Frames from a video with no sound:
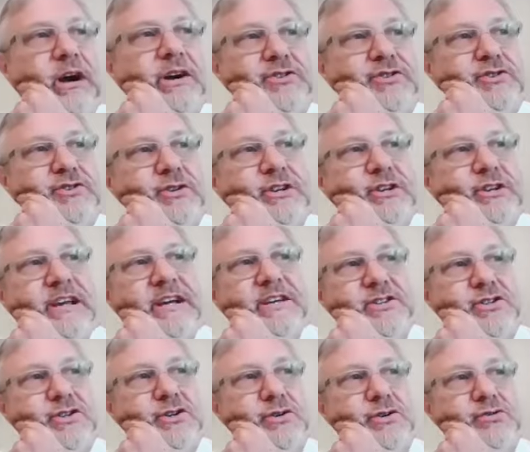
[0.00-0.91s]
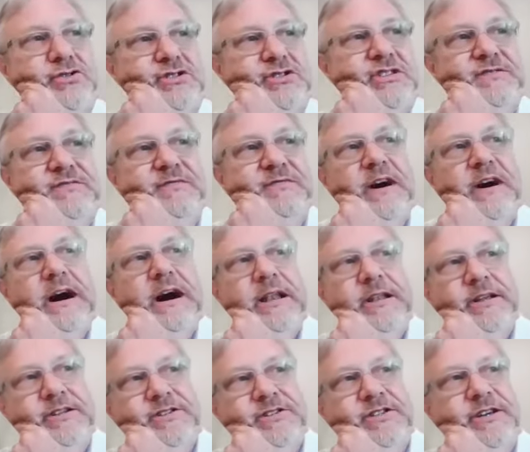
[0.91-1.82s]
Roger, guess who just
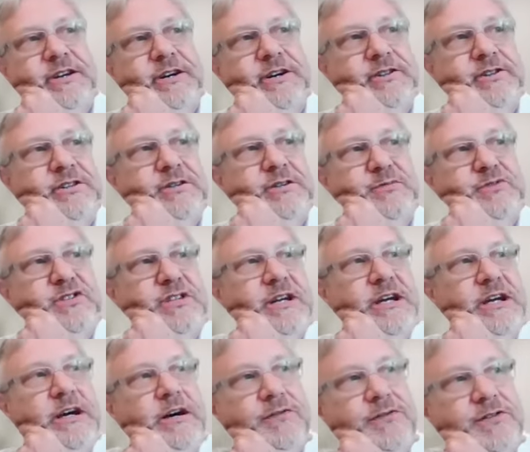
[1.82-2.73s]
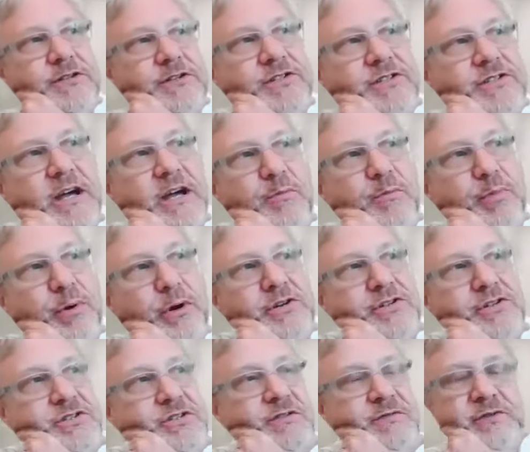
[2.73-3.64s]
volunteered themselves as that
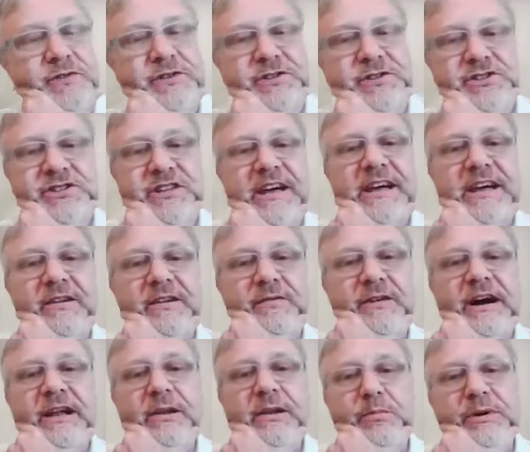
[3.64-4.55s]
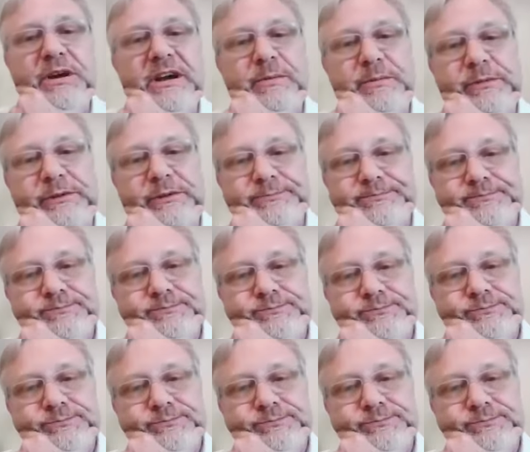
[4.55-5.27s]
person for the state of Alabama?